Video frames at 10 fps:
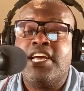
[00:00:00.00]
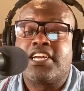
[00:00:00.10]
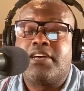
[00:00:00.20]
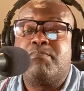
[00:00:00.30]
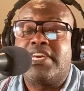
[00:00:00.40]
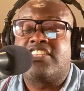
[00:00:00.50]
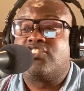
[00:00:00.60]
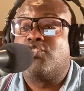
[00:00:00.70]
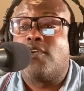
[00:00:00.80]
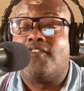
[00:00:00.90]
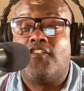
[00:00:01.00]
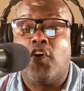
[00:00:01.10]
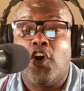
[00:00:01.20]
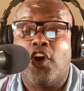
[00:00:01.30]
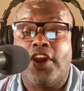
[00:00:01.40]
commit to
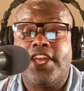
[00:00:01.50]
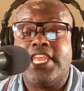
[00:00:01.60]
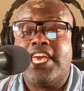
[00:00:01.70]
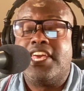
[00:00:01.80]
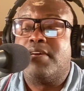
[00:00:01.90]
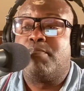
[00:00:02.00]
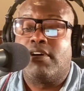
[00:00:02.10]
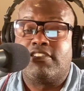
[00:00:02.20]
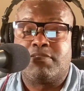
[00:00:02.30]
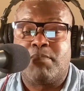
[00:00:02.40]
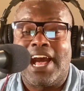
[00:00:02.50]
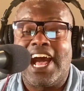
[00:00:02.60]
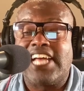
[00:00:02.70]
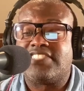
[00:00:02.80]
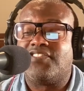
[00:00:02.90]
avoid impulse
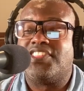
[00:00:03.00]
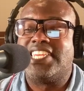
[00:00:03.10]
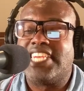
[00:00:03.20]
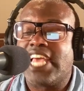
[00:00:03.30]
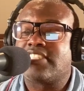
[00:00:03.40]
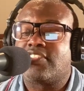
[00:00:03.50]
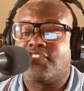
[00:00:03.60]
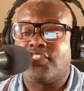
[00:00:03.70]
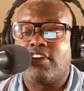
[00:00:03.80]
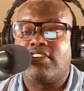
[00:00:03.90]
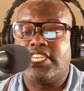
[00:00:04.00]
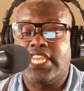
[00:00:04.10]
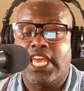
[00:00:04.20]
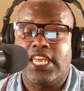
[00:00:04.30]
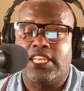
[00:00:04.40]
buys for the next 30
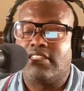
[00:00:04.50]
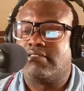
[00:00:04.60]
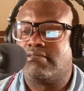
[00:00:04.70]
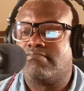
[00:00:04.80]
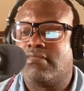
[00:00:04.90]
days.